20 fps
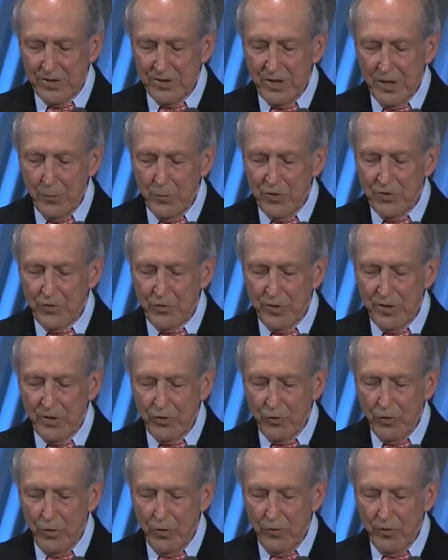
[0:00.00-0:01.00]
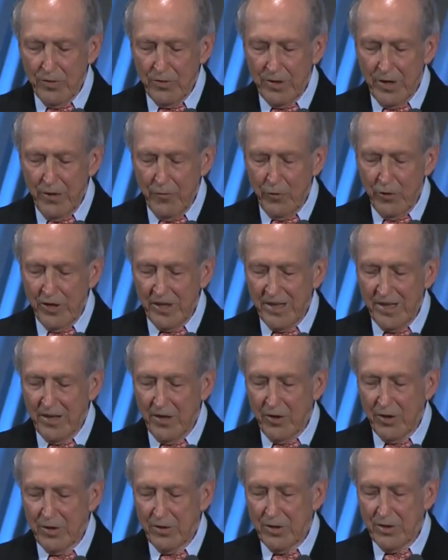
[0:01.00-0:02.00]
and chemistry governing
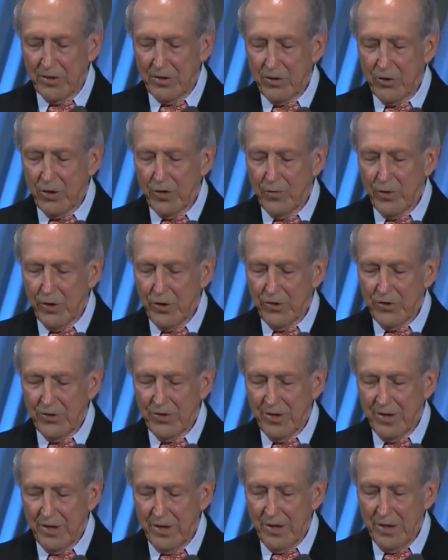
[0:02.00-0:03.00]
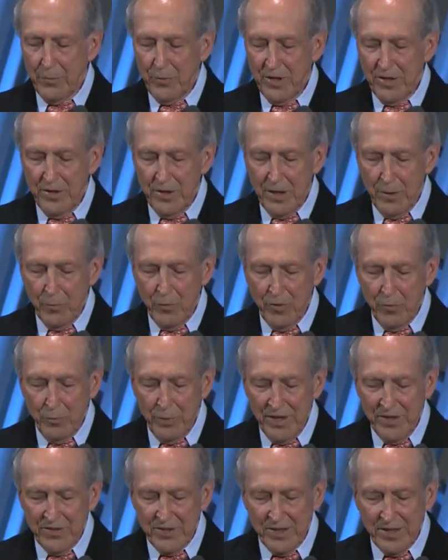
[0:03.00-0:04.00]
our universe and a limited number of
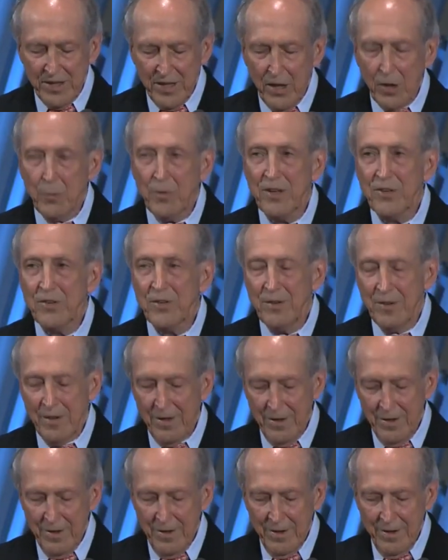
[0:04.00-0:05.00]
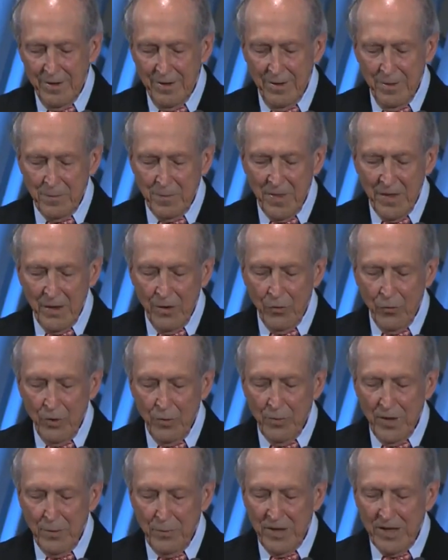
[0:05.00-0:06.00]
basic elements. We
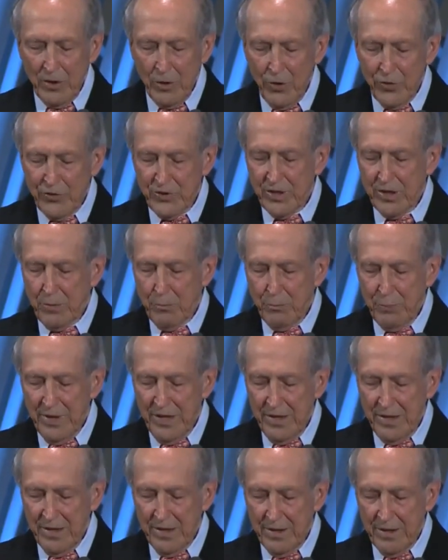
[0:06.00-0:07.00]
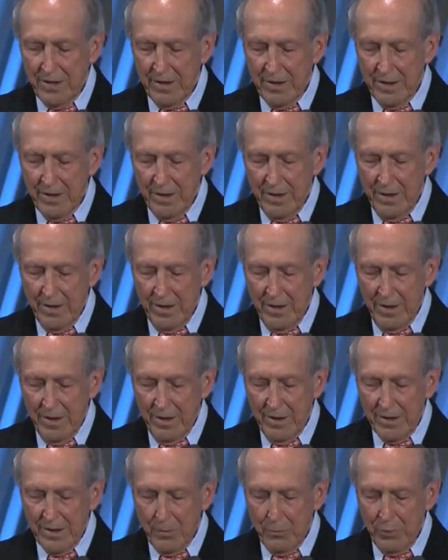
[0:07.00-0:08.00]
may be close to completing
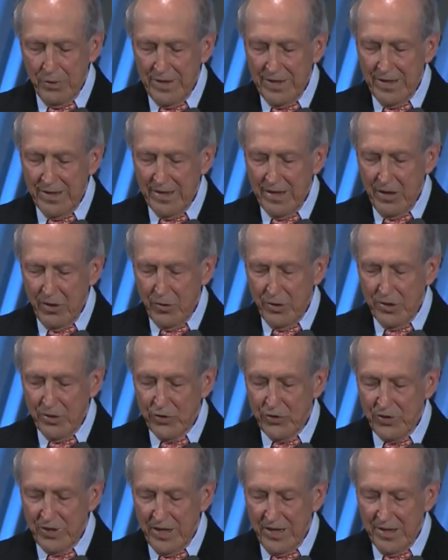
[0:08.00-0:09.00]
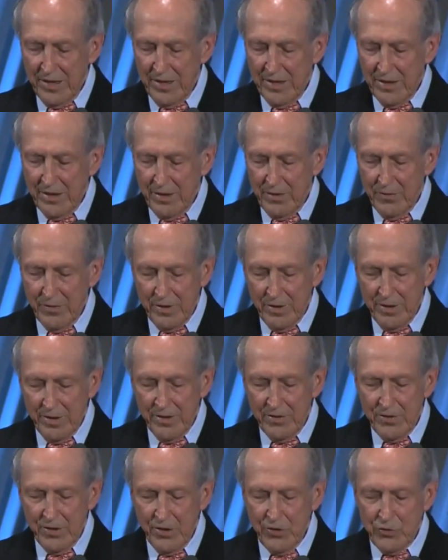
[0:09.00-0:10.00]
our understanding of the
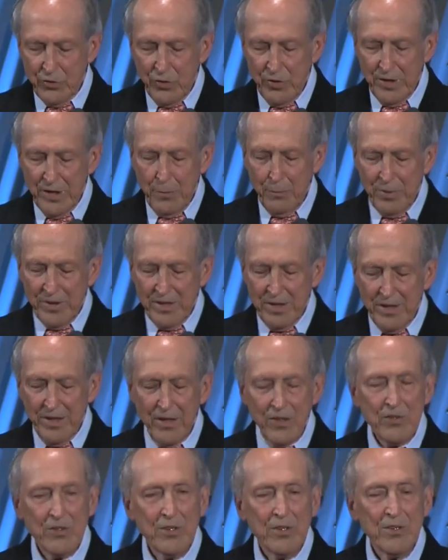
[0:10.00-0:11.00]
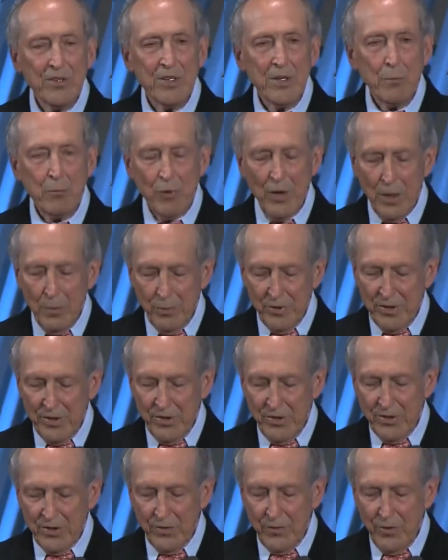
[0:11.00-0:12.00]
essential implications and
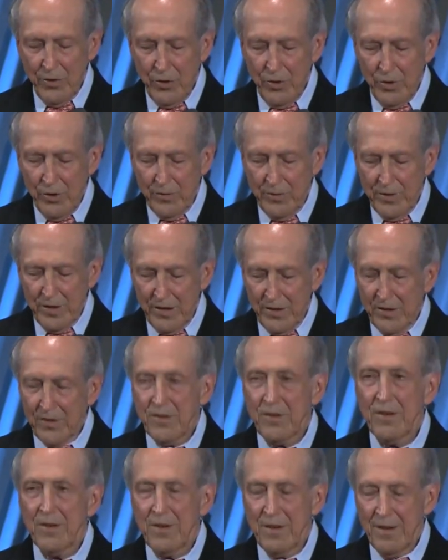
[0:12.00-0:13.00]
properties of all of these.